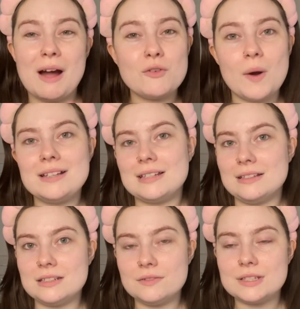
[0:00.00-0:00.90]
I have quite
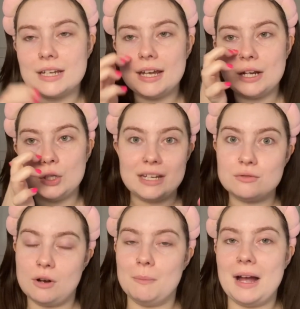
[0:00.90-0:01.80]
sensitive skin and it's
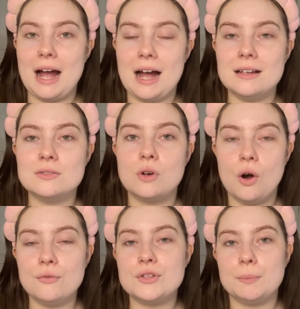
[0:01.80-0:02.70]
around my eyes, so
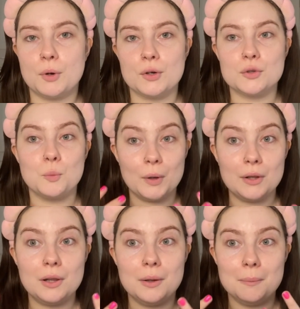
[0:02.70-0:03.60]
often products
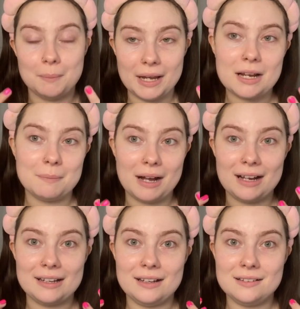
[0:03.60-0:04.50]
will make
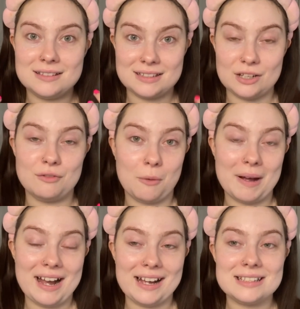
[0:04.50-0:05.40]
my skin around my
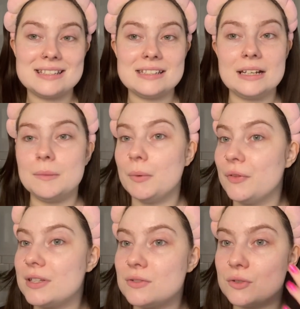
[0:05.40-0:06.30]
eyes sting, but
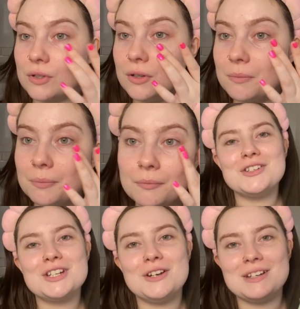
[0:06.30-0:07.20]
this doesn't.
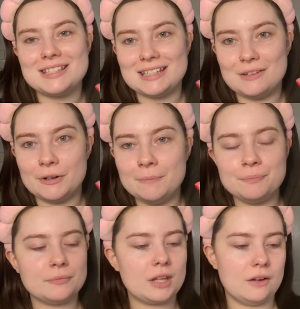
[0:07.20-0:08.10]
Onto a serum.
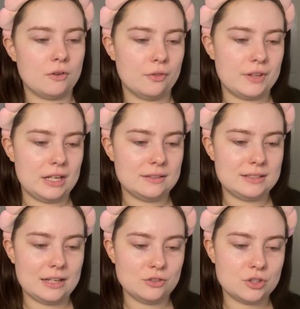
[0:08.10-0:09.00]
I've got the
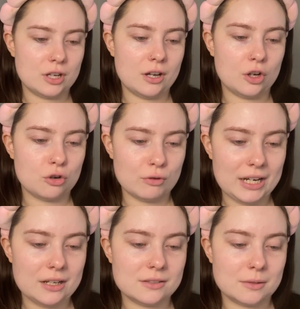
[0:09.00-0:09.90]
Scientia
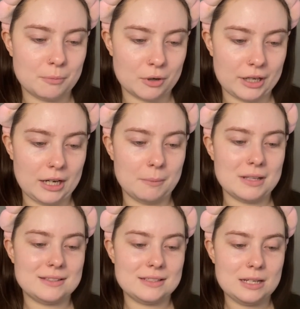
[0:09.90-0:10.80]
Green Supreme
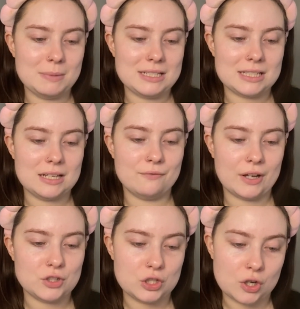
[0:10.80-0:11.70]
CBD
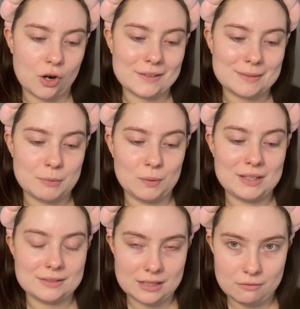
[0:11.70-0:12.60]
Vegi-Tox Smoothie
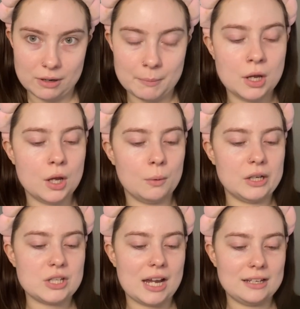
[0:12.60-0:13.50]
Serum,
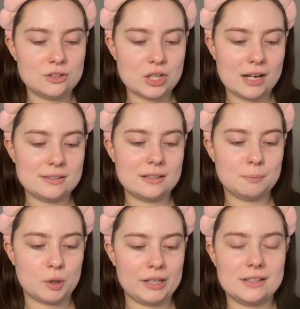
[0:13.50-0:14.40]
which energizes,
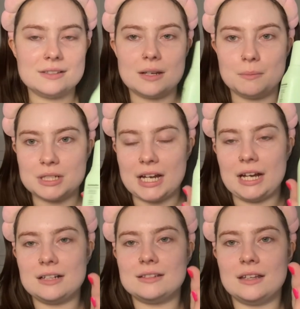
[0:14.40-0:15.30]
brightens and protects.